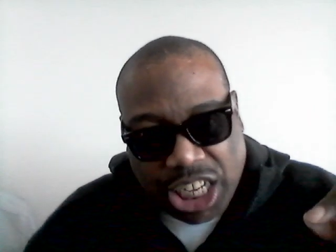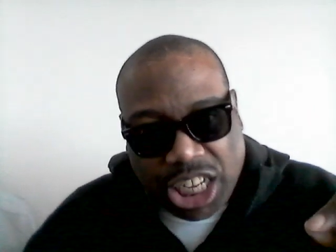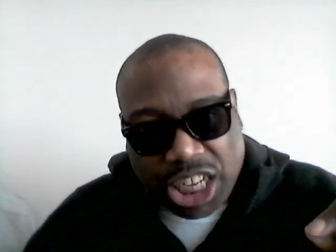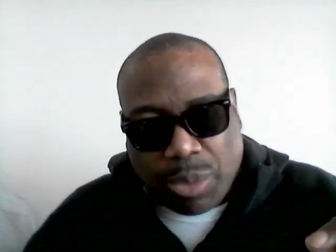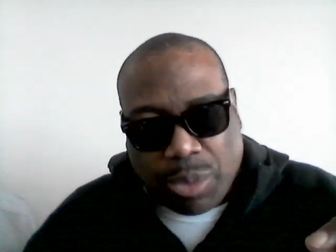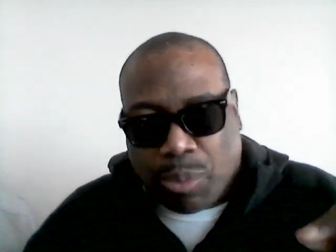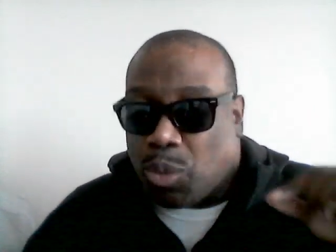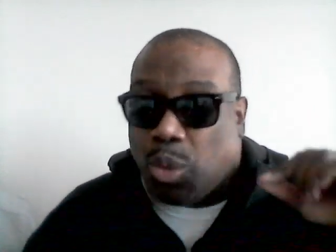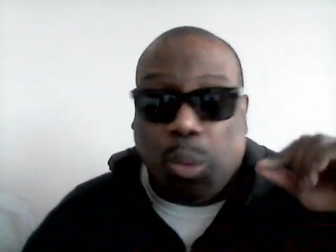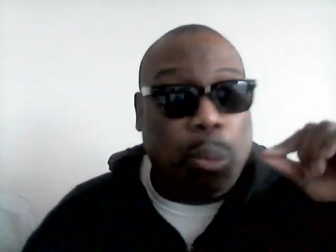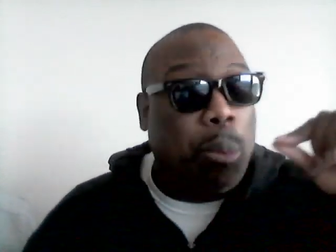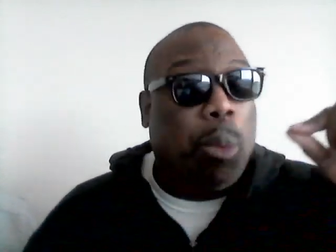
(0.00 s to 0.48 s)

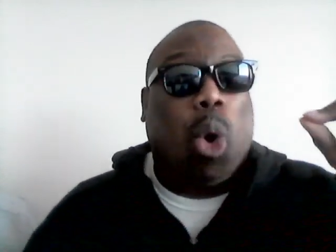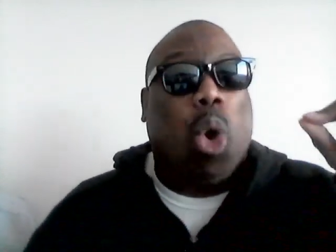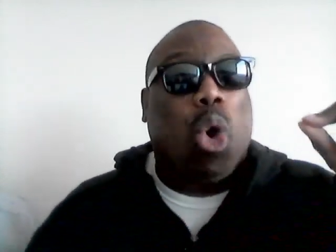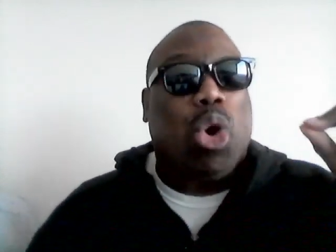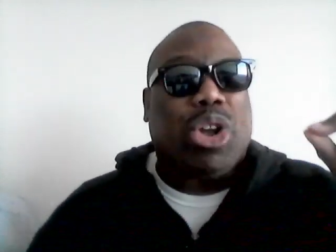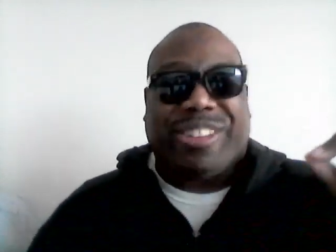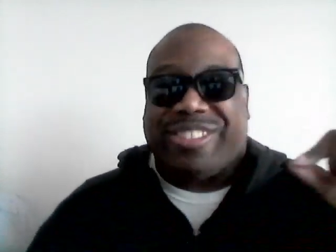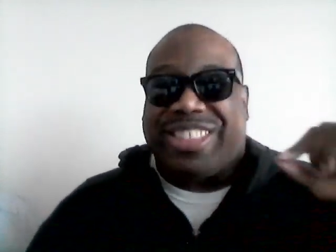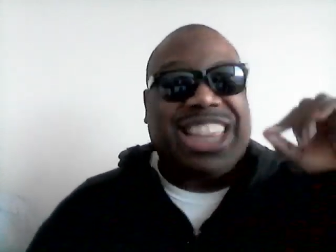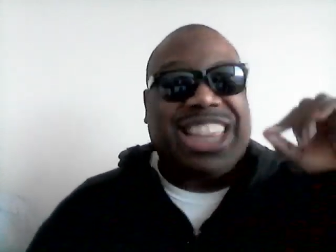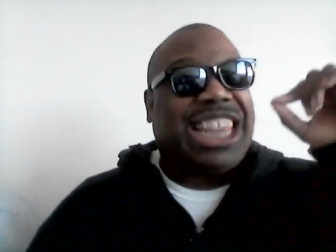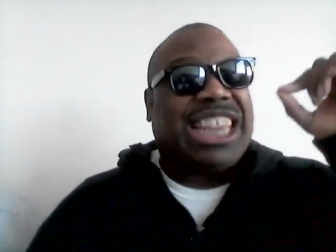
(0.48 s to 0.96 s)
moral
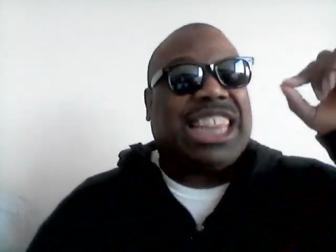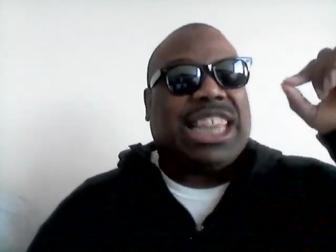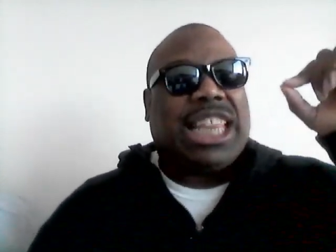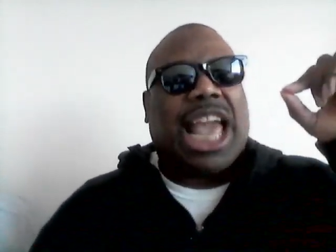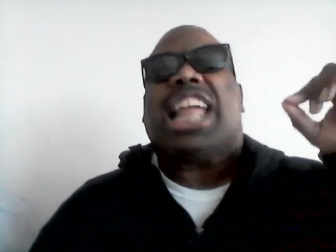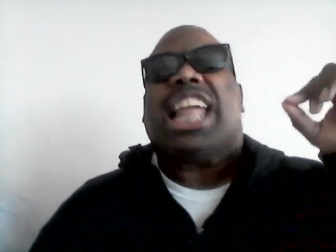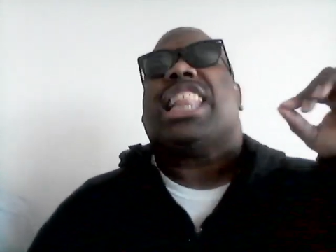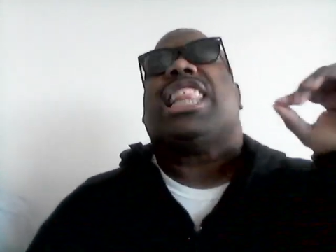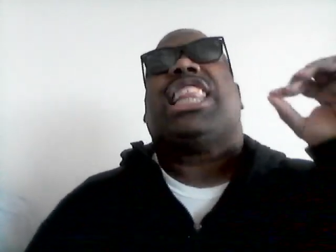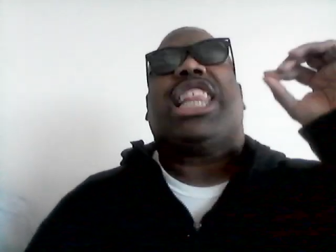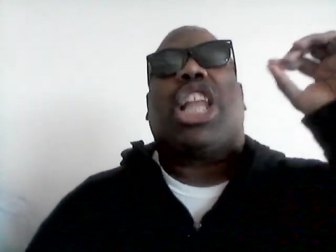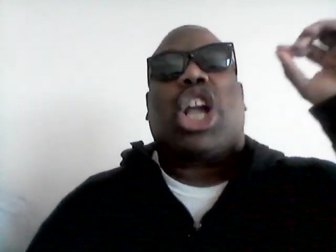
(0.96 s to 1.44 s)

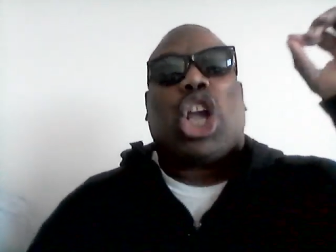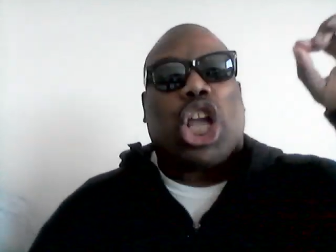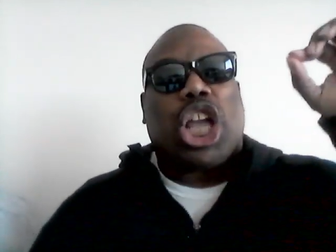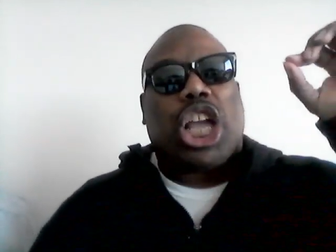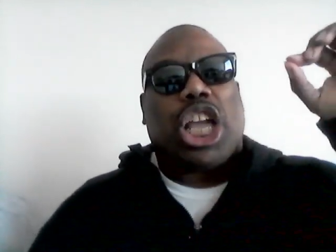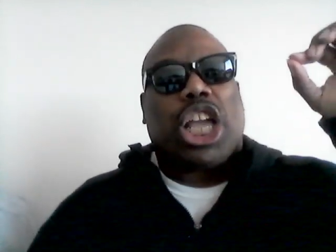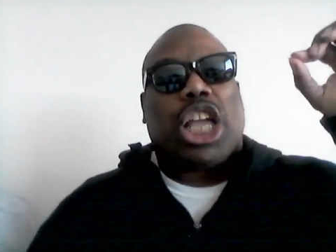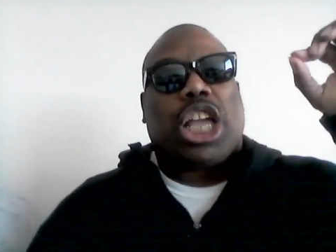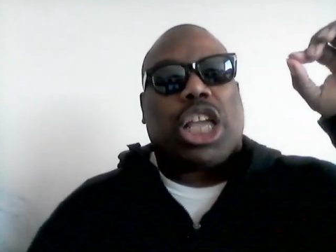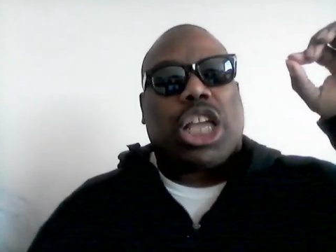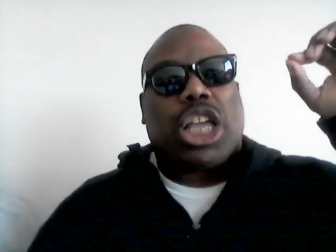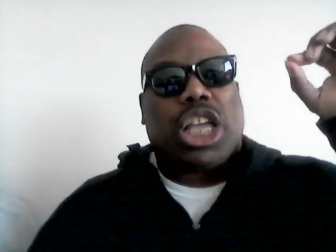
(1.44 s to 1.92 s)
ethnic
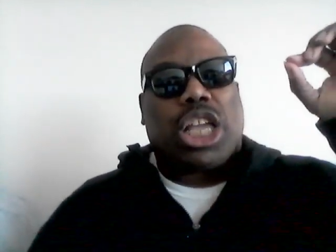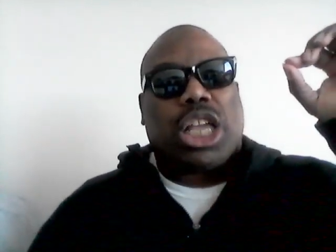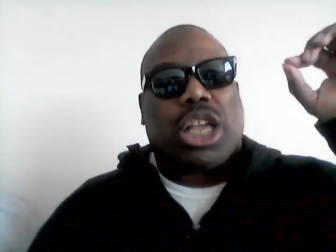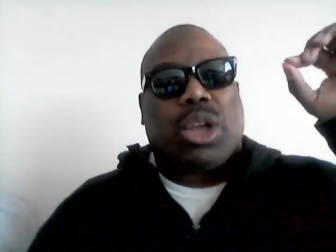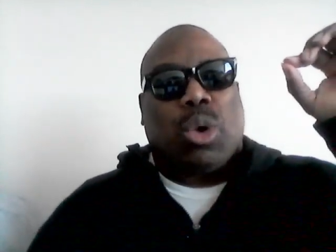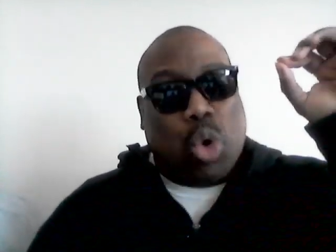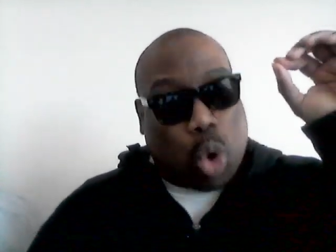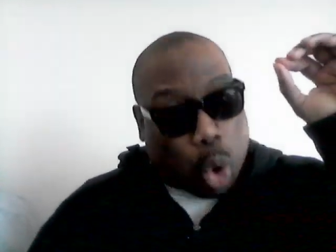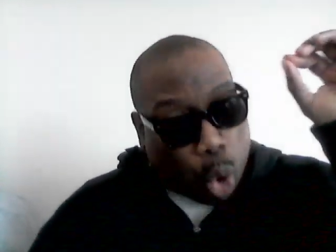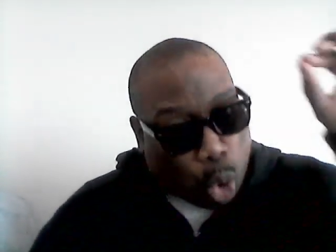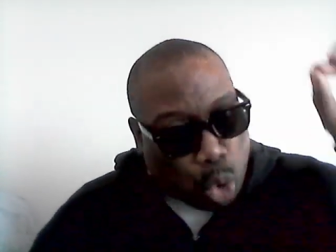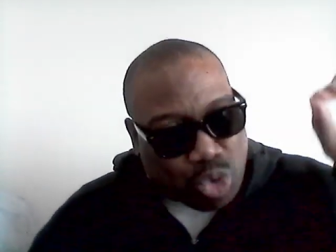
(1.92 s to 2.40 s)

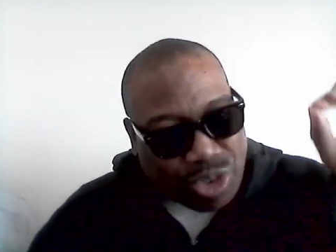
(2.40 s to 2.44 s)
code